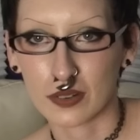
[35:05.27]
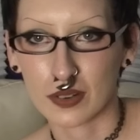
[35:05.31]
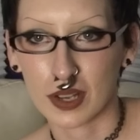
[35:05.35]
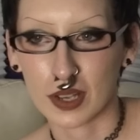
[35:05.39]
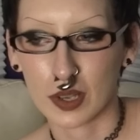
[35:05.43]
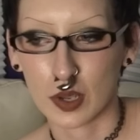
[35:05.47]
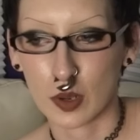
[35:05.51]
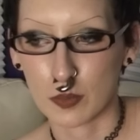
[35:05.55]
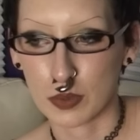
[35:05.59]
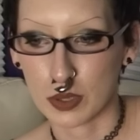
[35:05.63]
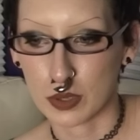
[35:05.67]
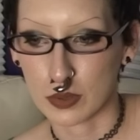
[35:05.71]
I
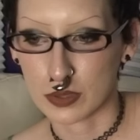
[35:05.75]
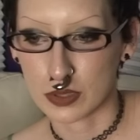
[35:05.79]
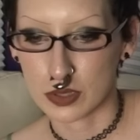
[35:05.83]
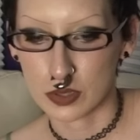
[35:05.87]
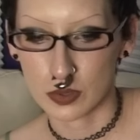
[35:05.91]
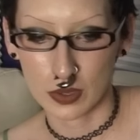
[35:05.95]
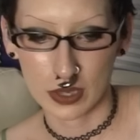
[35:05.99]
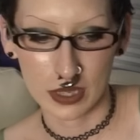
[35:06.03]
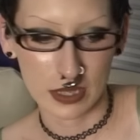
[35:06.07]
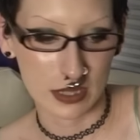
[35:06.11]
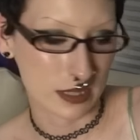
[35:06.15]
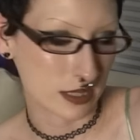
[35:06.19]
hope you
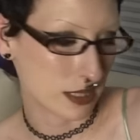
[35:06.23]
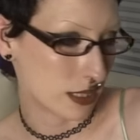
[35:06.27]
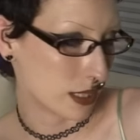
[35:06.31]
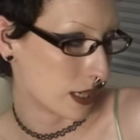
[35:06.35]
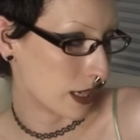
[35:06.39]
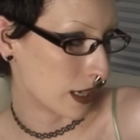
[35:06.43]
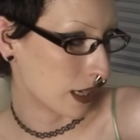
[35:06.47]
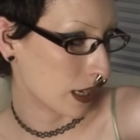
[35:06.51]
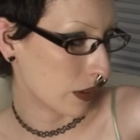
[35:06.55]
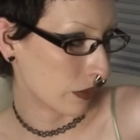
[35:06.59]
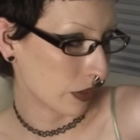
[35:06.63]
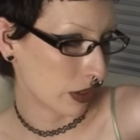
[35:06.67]
enjoyed
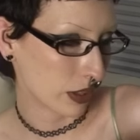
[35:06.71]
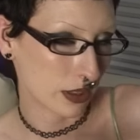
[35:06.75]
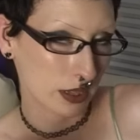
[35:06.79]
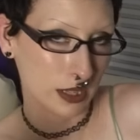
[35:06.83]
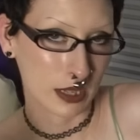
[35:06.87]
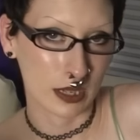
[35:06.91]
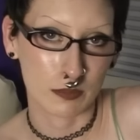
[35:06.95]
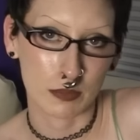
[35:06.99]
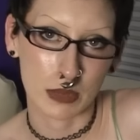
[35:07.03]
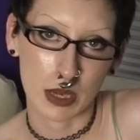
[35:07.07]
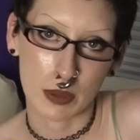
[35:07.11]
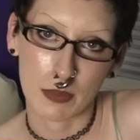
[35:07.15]
seeing
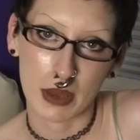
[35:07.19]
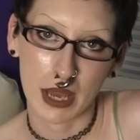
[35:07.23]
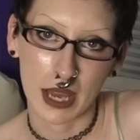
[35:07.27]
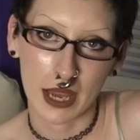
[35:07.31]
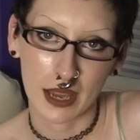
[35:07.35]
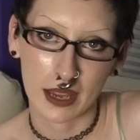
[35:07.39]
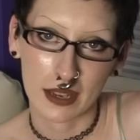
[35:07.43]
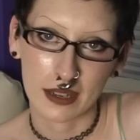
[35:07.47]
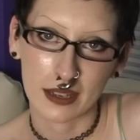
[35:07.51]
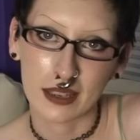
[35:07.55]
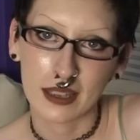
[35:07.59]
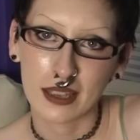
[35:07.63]
everything in my
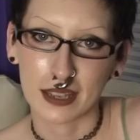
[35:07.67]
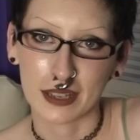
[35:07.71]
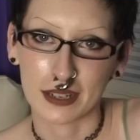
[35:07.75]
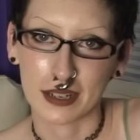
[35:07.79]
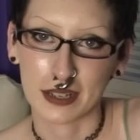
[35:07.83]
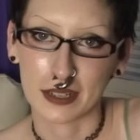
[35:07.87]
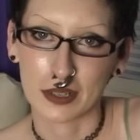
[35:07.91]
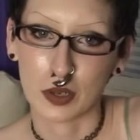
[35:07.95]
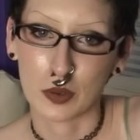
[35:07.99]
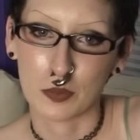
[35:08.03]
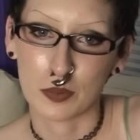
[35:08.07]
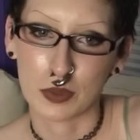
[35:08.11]
bag, and
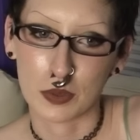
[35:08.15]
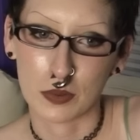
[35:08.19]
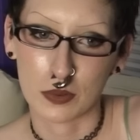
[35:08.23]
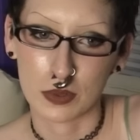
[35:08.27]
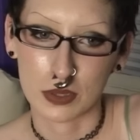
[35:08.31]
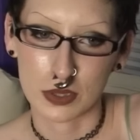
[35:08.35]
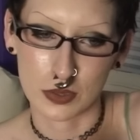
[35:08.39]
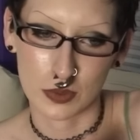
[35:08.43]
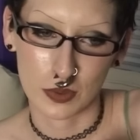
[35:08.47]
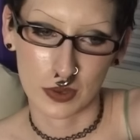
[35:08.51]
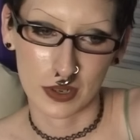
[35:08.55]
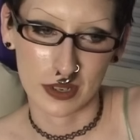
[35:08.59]
I hope you
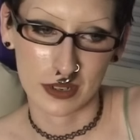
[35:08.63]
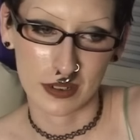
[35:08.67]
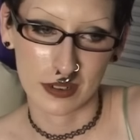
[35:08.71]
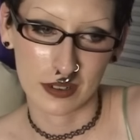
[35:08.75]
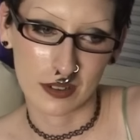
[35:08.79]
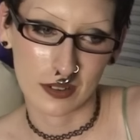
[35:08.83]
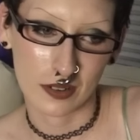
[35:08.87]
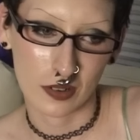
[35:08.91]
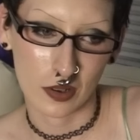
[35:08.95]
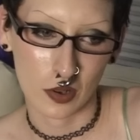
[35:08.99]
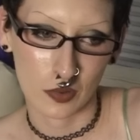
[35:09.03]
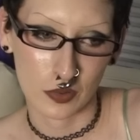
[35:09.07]
enjoyed
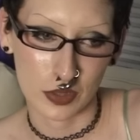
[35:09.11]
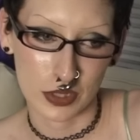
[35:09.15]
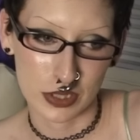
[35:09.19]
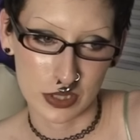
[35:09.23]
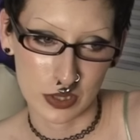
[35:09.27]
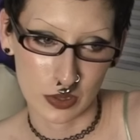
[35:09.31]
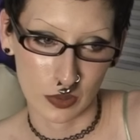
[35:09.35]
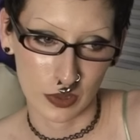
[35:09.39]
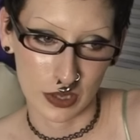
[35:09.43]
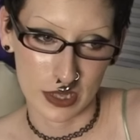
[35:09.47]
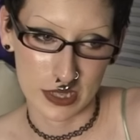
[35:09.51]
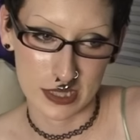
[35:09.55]
all the
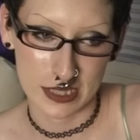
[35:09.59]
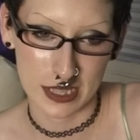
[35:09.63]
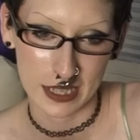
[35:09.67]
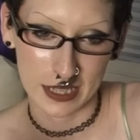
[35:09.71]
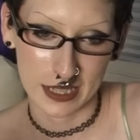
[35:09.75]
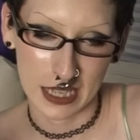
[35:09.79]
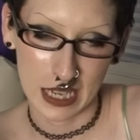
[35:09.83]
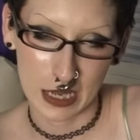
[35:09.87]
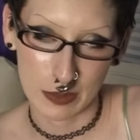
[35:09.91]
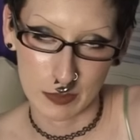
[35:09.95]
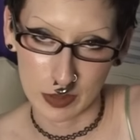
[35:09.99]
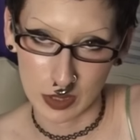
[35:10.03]
stories that
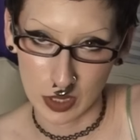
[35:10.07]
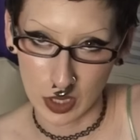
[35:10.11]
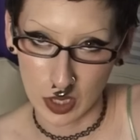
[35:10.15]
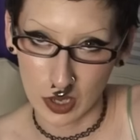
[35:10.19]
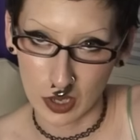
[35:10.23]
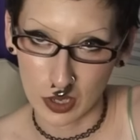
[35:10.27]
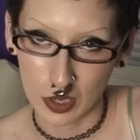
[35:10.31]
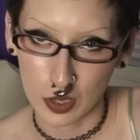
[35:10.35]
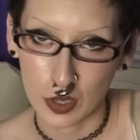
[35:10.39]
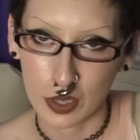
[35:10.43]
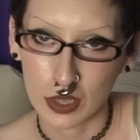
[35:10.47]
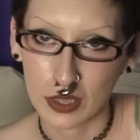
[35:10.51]
came
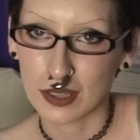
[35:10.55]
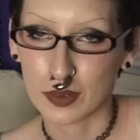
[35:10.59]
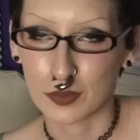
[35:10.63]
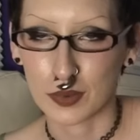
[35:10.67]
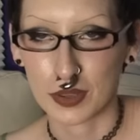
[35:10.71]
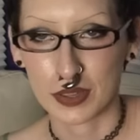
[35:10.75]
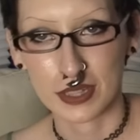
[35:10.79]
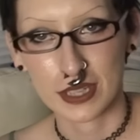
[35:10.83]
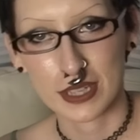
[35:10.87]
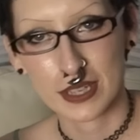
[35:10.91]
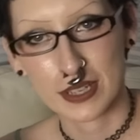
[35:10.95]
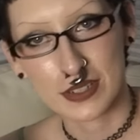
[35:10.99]
along
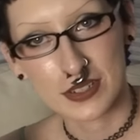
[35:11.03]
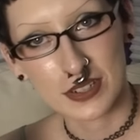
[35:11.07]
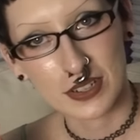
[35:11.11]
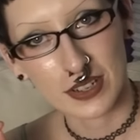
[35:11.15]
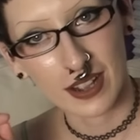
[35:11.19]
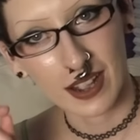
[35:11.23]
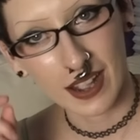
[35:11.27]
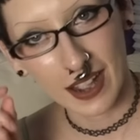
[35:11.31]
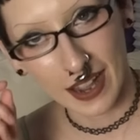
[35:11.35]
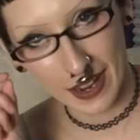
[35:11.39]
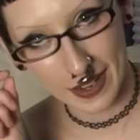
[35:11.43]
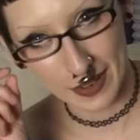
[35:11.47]
with each
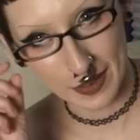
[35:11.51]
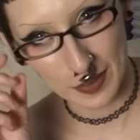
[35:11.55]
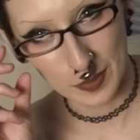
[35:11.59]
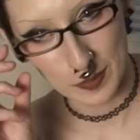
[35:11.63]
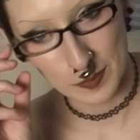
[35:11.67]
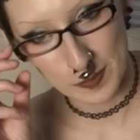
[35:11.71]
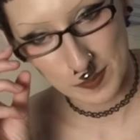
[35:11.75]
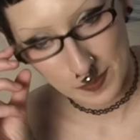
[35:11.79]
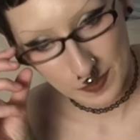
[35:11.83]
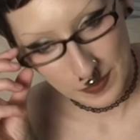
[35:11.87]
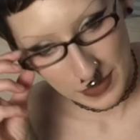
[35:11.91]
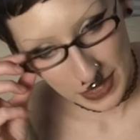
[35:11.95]

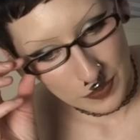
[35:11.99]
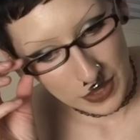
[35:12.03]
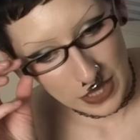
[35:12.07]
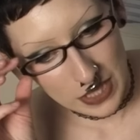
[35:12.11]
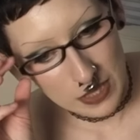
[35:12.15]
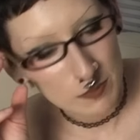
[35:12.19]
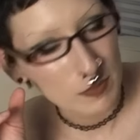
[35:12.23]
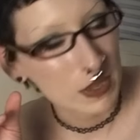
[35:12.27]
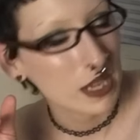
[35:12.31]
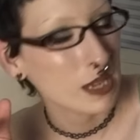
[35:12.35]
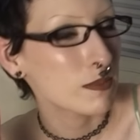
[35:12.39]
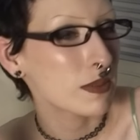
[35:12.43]
item.
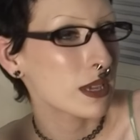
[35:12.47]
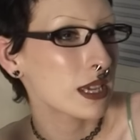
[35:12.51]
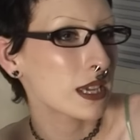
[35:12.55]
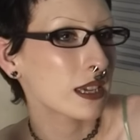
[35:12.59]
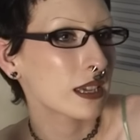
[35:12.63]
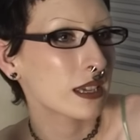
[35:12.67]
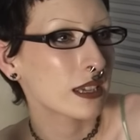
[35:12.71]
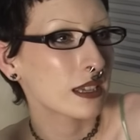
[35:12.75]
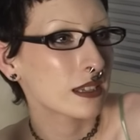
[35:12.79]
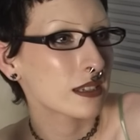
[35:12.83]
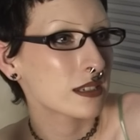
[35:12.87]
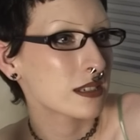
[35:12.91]
And maybe
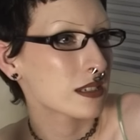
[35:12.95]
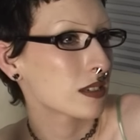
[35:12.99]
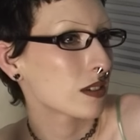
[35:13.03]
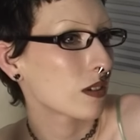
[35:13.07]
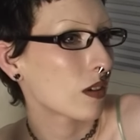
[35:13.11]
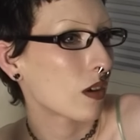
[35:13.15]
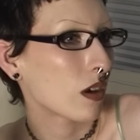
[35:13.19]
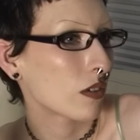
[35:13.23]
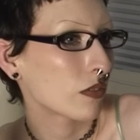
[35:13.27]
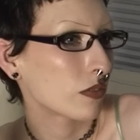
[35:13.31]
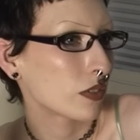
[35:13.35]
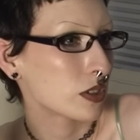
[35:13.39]
it
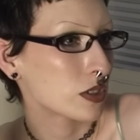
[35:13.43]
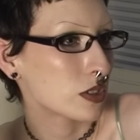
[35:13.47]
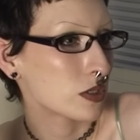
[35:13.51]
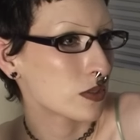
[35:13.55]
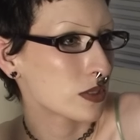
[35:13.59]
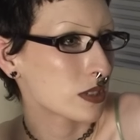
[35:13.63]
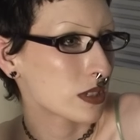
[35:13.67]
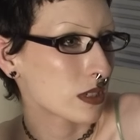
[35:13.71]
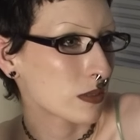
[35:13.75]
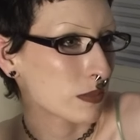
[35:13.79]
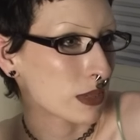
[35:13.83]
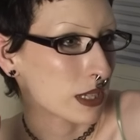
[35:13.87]
offered you
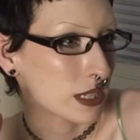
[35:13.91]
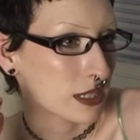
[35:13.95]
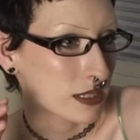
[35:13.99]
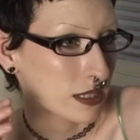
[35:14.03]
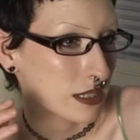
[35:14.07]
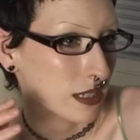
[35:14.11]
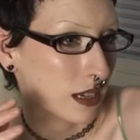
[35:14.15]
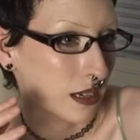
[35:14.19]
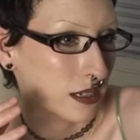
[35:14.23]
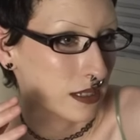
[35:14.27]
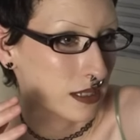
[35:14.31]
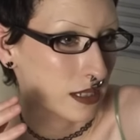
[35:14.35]
some
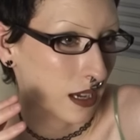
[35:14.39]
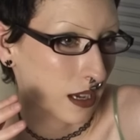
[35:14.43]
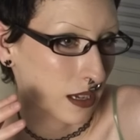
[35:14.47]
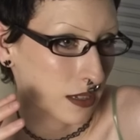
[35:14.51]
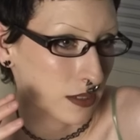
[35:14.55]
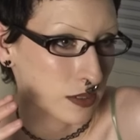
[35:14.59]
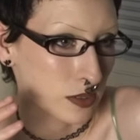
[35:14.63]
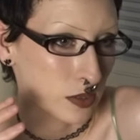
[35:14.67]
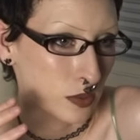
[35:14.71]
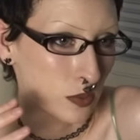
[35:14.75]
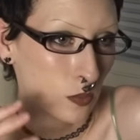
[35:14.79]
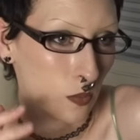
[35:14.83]
insight
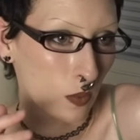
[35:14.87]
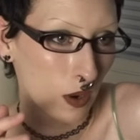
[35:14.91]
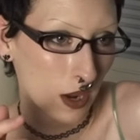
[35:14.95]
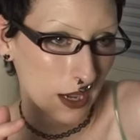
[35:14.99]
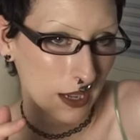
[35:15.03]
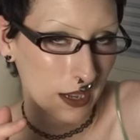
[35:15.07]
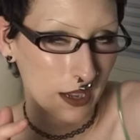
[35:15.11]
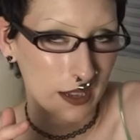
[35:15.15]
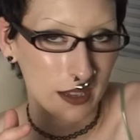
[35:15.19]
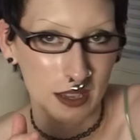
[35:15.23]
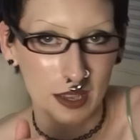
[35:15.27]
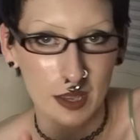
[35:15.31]
as to why
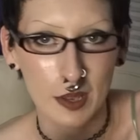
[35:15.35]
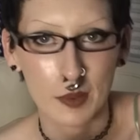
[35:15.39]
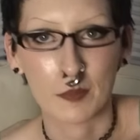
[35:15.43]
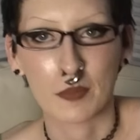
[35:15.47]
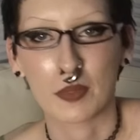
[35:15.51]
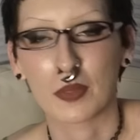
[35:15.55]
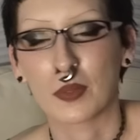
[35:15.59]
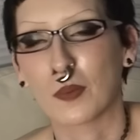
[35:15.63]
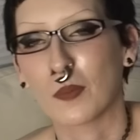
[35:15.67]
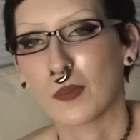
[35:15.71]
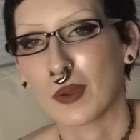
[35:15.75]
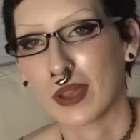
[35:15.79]
I
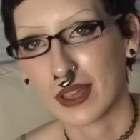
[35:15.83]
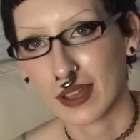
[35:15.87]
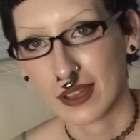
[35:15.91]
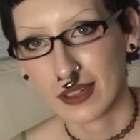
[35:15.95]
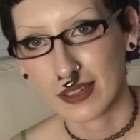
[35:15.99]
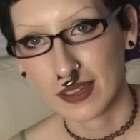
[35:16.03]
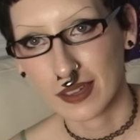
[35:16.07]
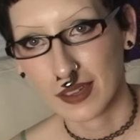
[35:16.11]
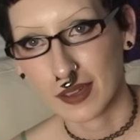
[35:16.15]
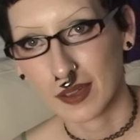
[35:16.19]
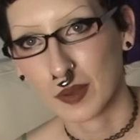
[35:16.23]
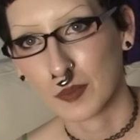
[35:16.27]
am the way I
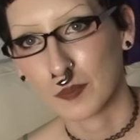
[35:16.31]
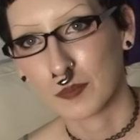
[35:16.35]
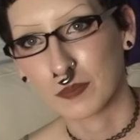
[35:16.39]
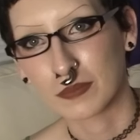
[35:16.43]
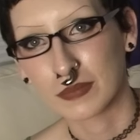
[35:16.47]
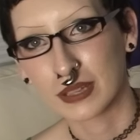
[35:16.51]
am.